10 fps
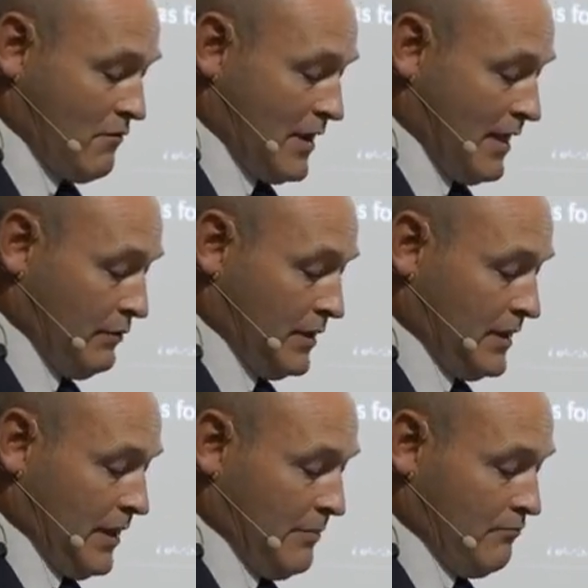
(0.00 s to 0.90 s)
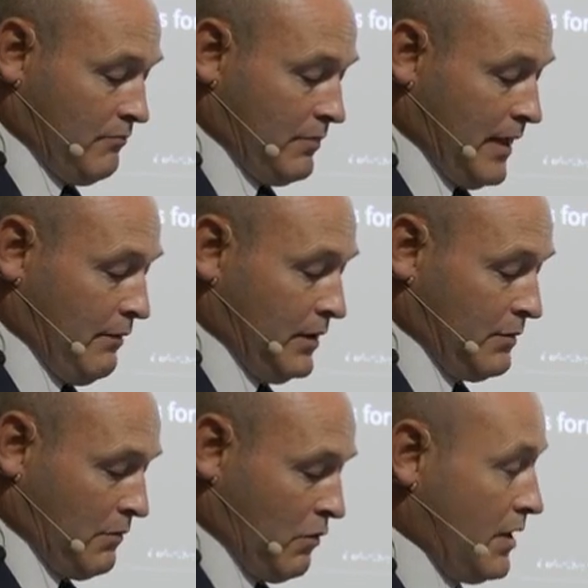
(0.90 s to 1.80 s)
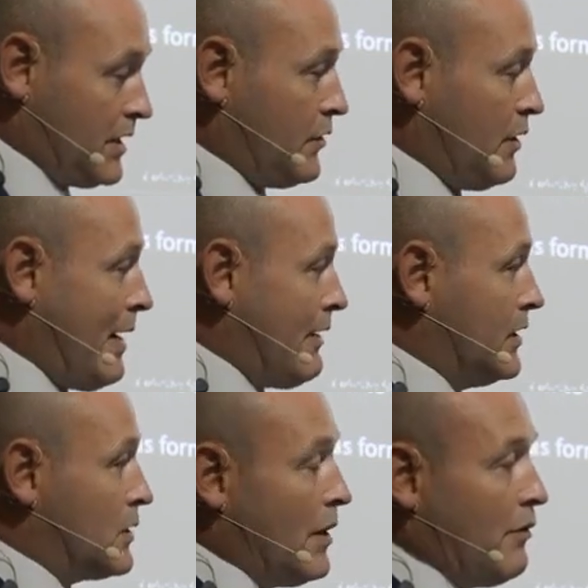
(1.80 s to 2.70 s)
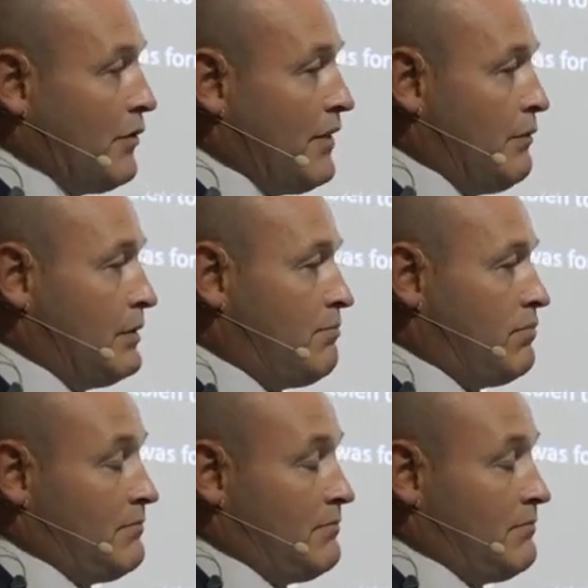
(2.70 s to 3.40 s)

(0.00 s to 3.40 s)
it was quite soon apparent as well that there were